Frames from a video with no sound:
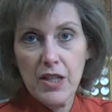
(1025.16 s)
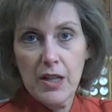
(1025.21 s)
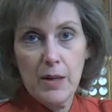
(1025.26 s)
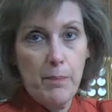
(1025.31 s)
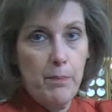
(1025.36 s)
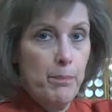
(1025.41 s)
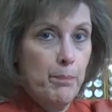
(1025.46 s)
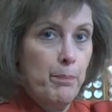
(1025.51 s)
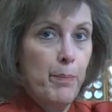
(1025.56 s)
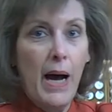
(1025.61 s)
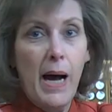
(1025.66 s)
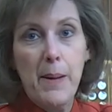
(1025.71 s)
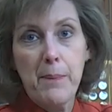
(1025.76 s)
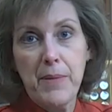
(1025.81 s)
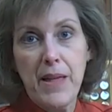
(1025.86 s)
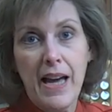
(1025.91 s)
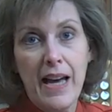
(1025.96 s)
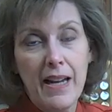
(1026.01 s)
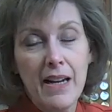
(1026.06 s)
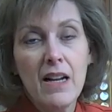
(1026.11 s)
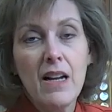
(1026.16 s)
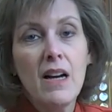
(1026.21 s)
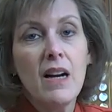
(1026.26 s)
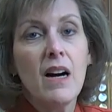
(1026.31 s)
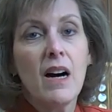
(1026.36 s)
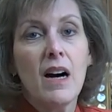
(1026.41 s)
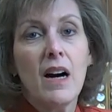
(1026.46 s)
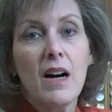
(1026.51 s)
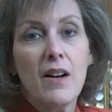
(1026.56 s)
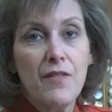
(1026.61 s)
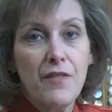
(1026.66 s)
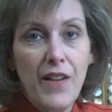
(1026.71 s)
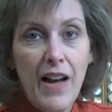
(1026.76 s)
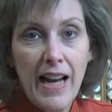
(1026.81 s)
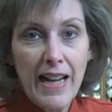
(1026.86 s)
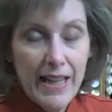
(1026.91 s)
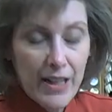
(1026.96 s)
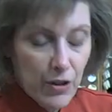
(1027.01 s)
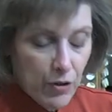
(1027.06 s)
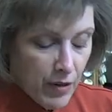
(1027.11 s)
going to pop that uh,
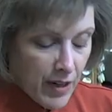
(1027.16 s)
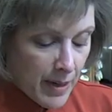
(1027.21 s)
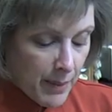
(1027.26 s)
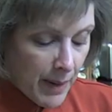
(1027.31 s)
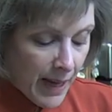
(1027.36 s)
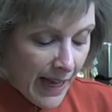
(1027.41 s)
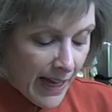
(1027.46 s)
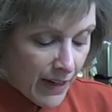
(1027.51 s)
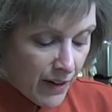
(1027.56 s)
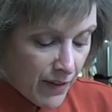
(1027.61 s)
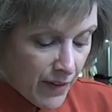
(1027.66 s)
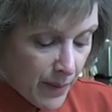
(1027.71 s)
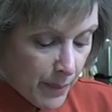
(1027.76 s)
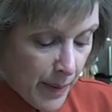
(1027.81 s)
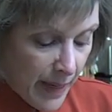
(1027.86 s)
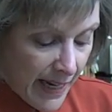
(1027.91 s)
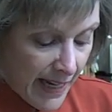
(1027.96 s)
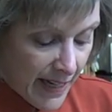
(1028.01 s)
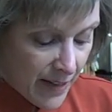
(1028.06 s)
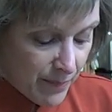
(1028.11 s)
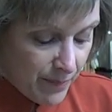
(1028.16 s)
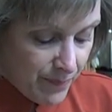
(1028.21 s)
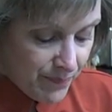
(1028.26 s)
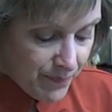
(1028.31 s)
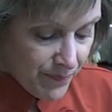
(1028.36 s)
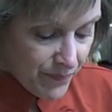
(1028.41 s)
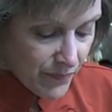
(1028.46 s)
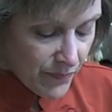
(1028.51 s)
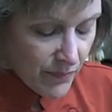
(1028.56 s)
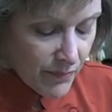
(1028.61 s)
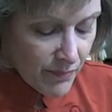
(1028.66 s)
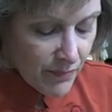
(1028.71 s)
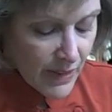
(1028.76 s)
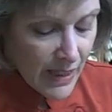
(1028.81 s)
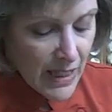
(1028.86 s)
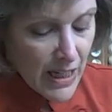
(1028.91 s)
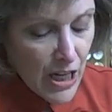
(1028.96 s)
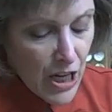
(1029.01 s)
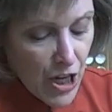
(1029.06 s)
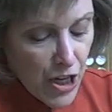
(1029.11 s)
fatty cream out of the pan.
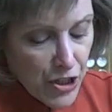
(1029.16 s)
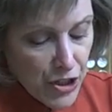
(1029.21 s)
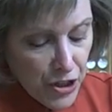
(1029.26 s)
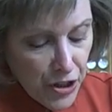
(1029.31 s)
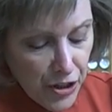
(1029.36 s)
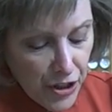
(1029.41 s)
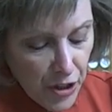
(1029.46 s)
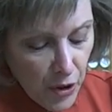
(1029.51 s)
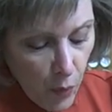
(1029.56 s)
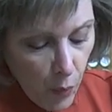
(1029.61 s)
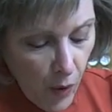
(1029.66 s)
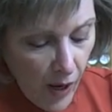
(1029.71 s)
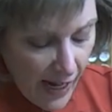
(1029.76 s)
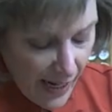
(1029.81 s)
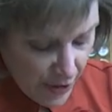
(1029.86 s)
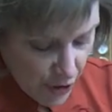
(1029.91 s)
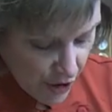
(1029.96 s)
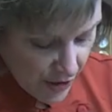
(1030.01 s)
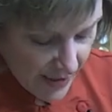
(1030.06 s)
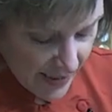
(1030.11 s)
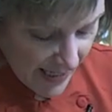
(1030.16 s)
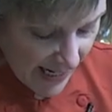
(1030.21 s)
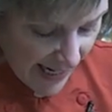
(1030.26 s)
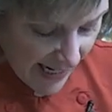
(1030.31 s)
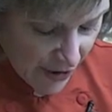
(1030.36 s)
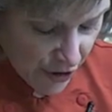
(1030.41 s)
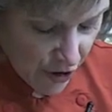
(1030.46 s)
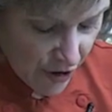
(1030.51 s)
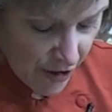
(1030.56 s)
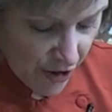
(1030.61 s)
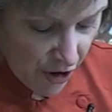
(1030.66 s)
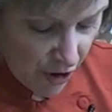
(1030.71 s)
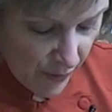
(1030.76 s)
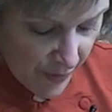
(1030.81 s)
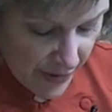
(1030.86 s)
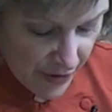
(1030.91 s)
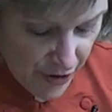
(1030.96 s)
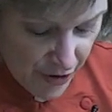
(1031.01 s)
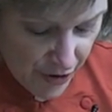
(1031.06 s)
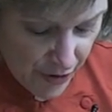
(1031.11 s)
So you're going to watch, it's actually
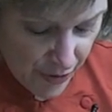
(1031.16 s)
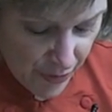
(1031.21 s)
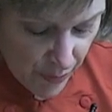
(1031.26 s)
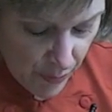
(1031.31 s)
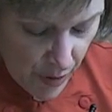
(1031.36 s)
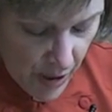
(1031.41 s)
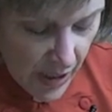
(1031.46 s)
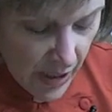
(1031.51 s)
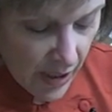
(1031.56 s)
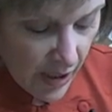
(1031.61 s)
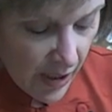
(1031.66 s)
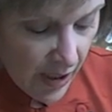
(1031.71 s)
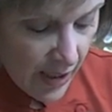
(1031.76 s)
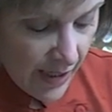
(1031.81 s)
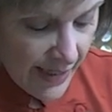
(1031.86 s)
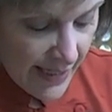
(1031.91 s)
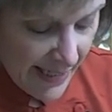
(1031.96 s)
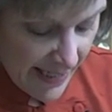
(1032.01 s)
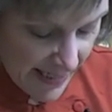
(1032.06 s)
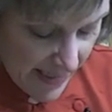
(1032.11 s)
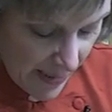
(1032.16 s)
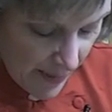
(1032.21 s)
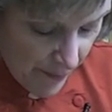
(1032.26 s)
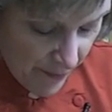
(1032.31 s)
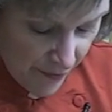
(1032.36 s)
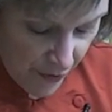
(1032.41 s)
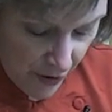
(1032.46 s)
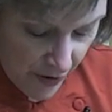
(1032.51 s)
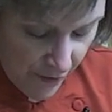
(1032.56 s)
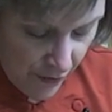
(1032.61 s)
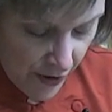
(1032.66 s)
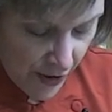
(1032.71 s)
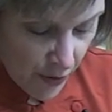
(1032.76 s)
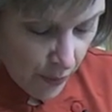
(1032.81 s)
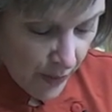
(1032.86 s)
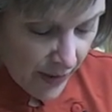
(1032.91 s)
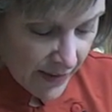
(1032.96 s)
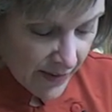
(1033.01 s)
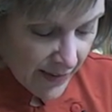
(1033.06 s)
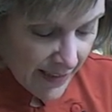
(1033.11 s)
going to uh, heat up very, very
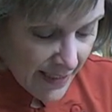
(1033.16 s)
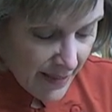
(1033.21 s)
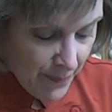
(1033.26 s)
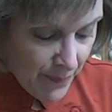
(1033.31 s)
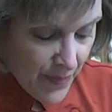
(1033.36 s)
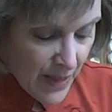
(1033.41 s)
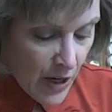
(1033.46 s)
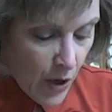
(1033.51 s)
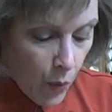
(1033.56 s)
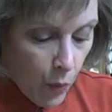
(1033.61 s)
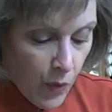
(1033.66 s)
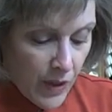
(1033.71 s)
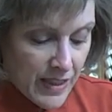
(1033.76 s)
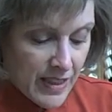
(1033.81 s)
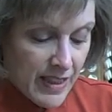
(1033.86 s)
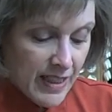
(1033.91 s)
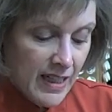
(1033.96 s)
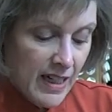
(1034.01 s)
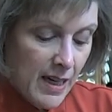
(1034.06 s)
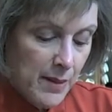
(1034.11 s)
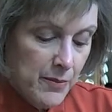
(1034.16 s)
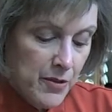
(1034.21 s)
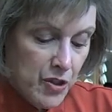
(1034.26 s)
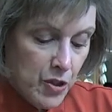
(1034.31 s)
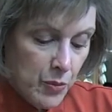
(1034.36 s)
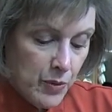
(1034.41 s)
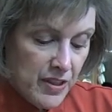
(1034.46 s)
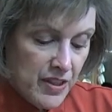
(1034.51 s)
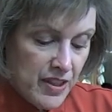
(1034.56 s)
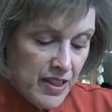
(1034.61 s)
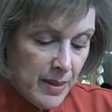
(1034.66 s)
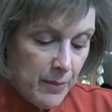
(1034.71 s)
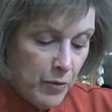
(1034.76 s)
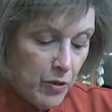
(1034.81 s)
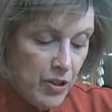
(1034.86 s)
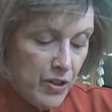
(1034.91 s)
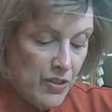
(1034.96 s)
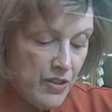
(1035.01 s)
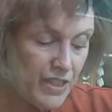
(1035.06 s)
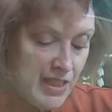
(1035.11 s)
quickly. Once it comes to a simmer and you